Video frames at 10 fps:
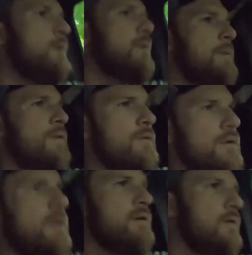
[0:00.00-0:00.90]
Probably throw
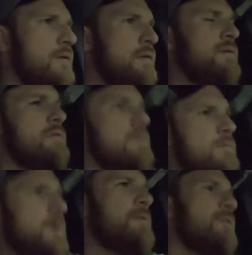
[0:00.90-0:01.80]

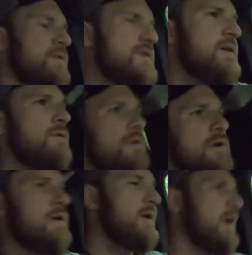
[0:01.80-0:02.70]
a cell
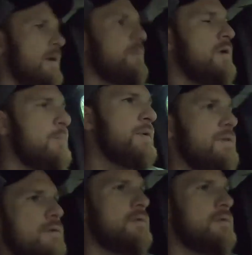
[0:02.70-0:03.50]
camera up in